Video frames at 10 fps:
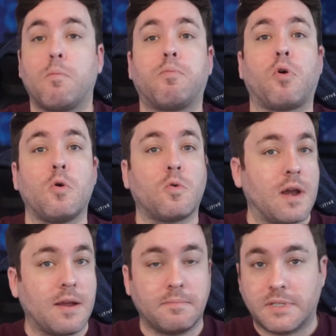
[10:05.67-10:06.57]

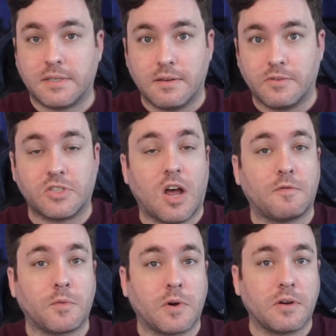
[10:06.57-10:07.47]
programs or
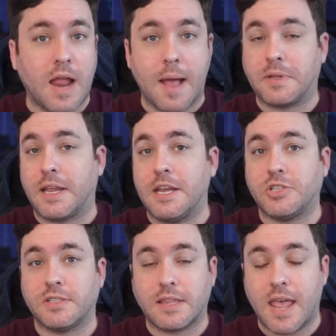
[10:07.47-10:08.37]
software
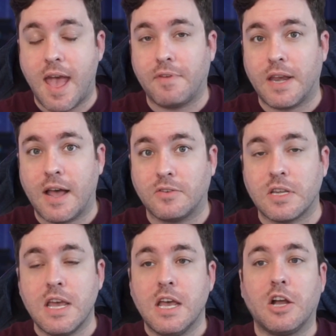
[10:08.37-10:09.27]
applications that they have in-house.